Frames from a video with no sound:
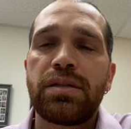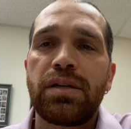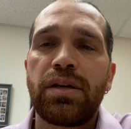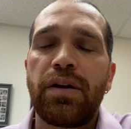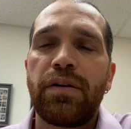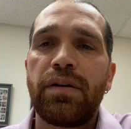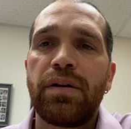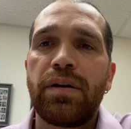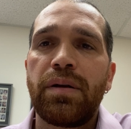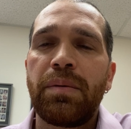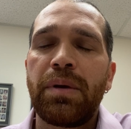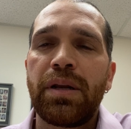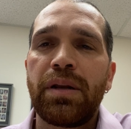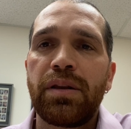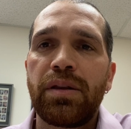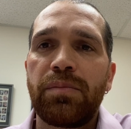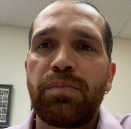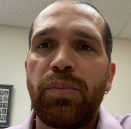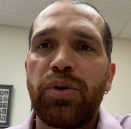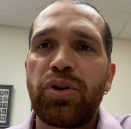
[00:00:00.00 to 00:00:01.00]

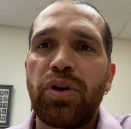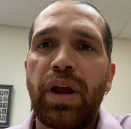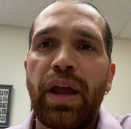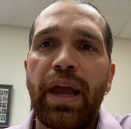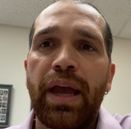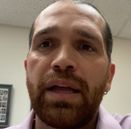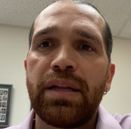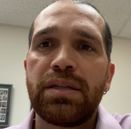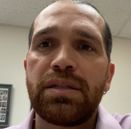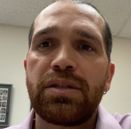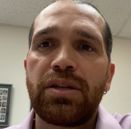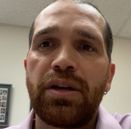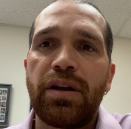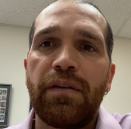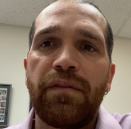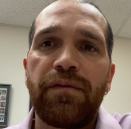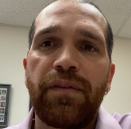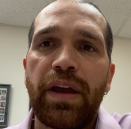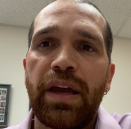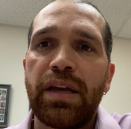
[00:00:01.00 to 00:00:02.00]
Put your hands to your
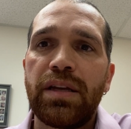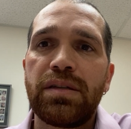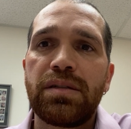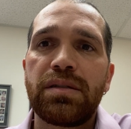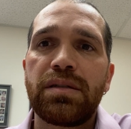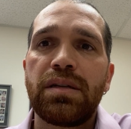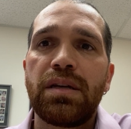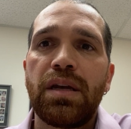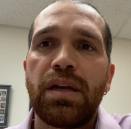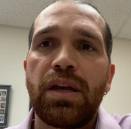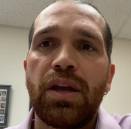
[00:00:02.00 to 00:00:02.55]
face,